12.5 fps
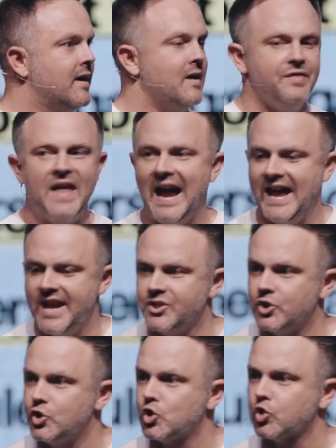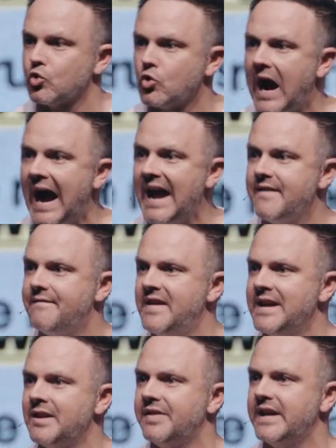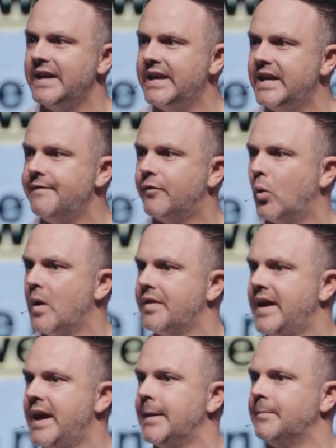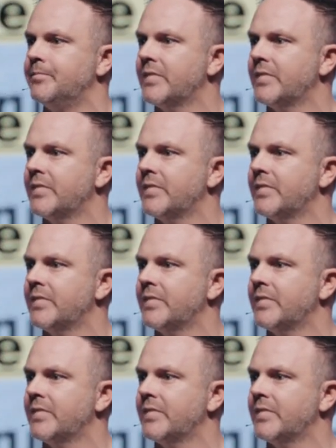that is driving the evil within.